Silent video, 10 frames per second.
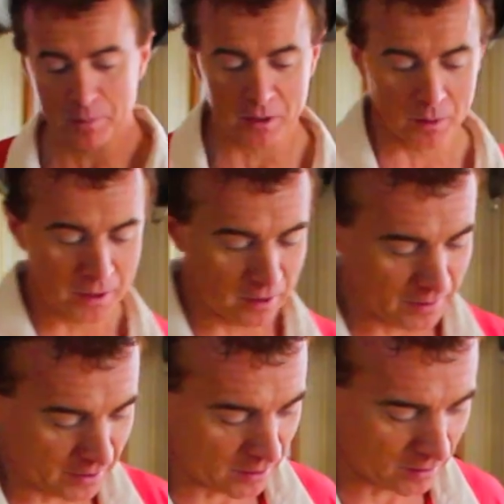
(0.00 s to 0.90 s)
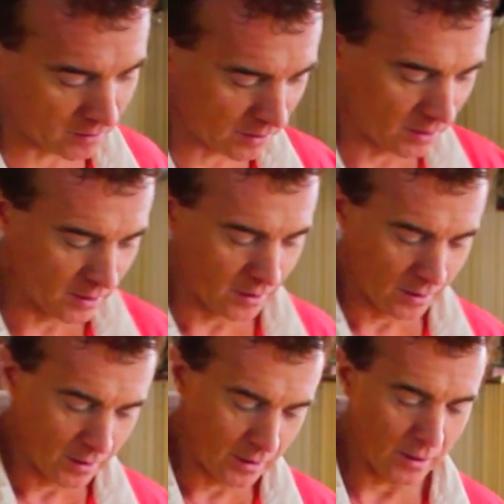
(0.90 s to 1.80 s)
up a little bit over here,
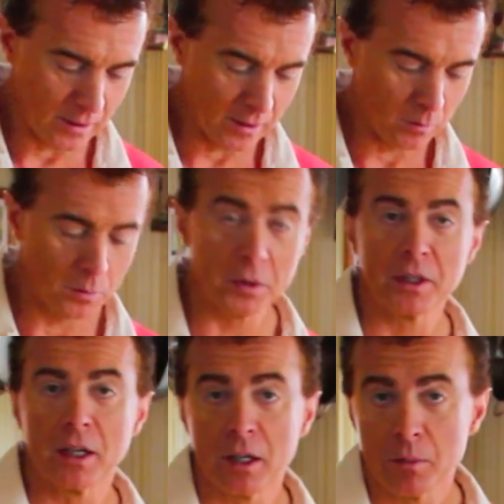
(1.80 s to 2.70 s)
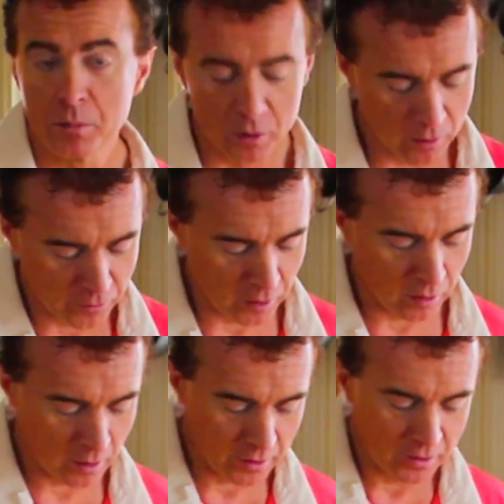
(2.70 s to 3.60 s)
and we'll put that on a
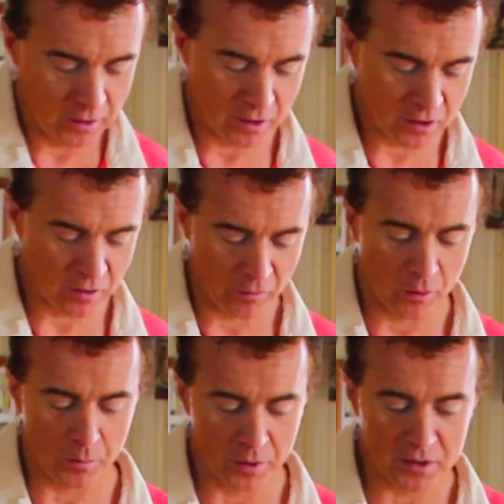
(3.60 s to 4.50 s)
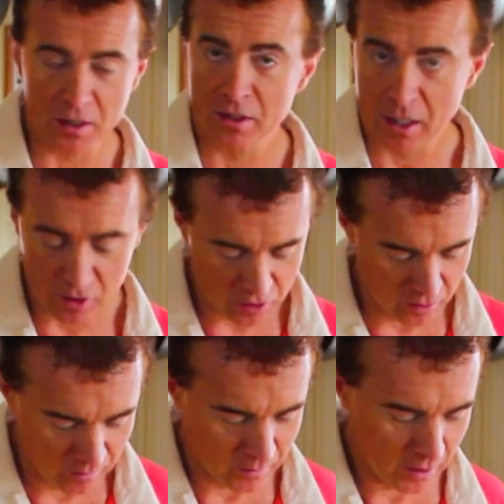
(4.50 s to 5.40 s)
beautiful dish for
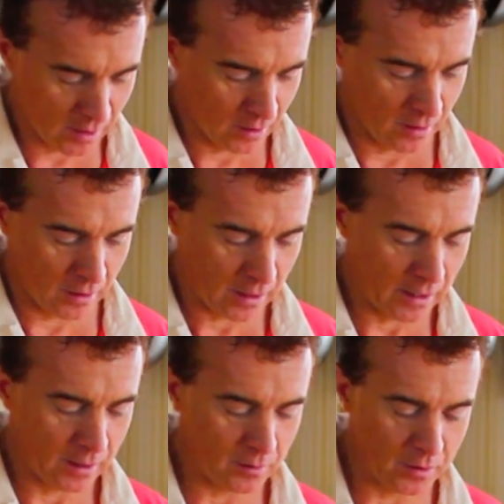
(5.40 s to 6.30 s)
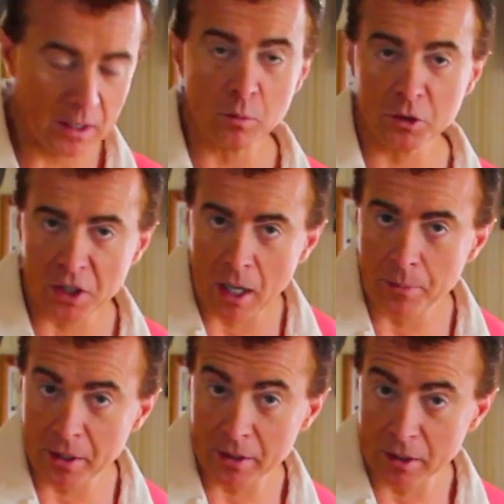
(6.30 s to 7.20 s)
presentation, and then we'll
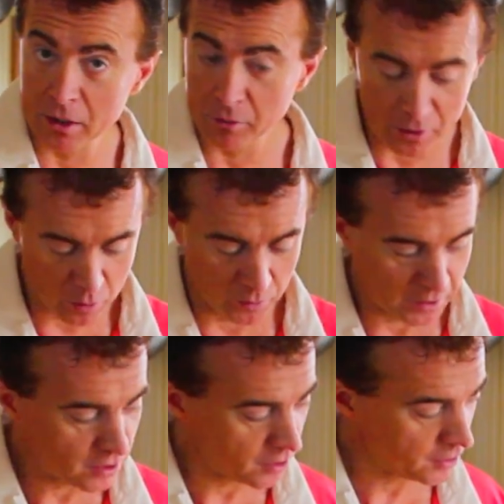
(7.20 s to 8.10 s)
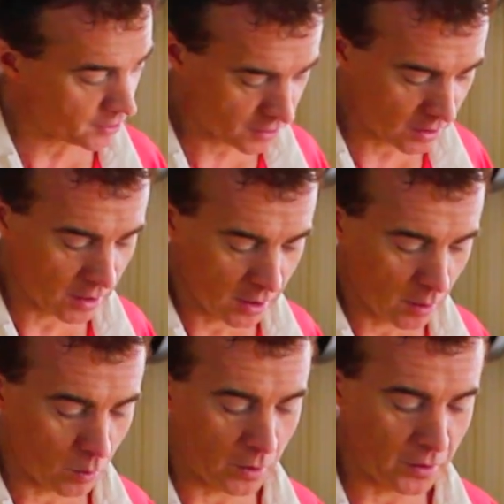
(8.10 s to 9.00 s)
top it in individual dishes
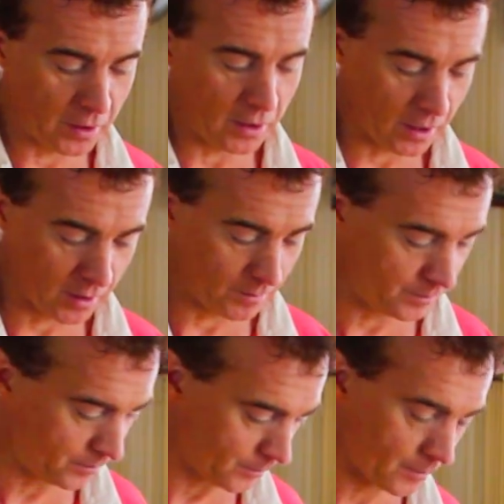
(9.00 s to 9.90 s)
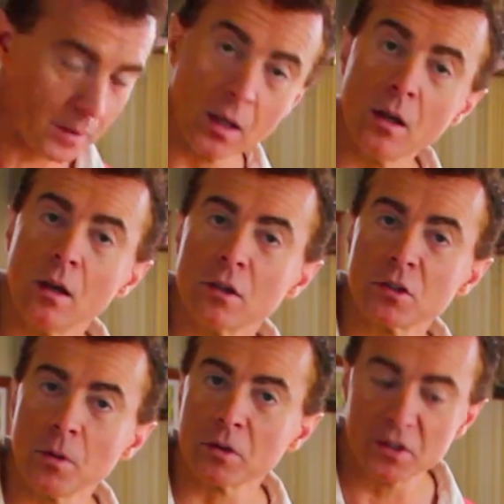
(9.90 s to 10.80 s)
with the
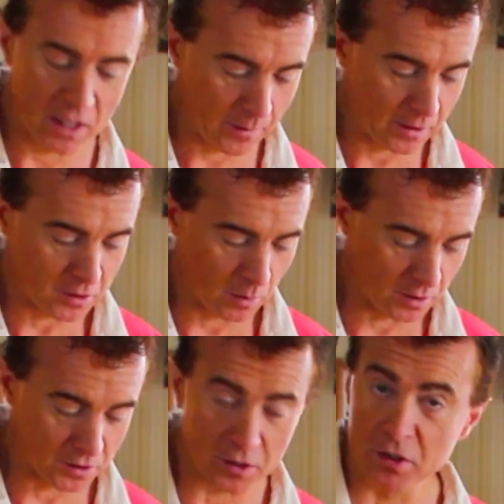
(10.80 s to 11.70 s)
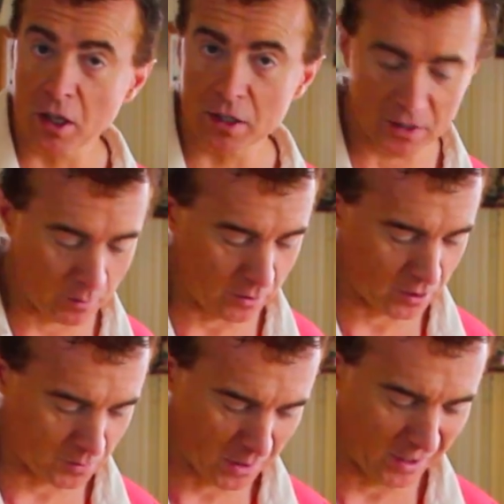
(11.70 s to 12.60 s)
smoked salmon as well as the sauce that we
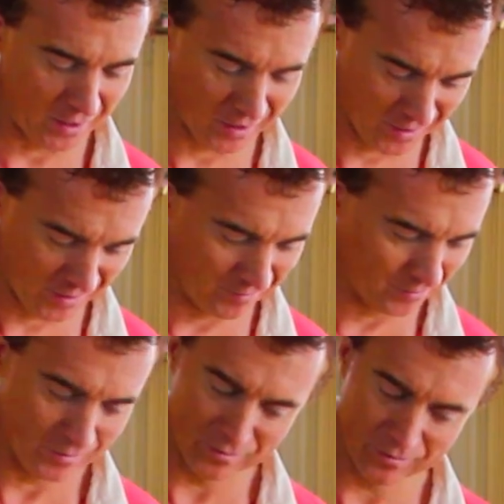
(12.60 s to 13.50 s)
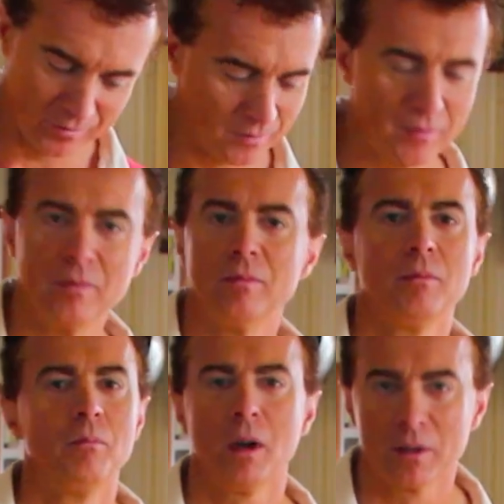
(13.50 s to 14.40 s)
just made.
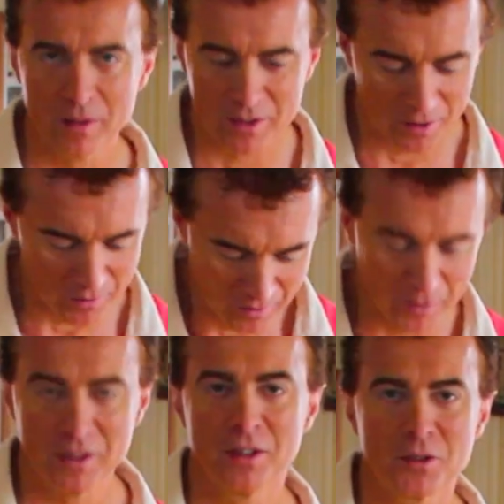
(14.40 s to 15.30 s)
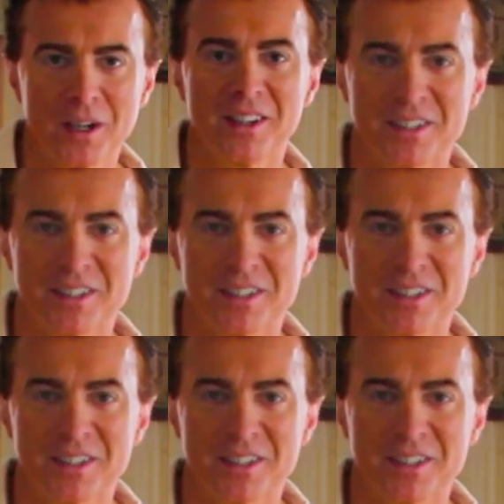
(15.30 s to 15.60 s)
Marvelous. Wait till you try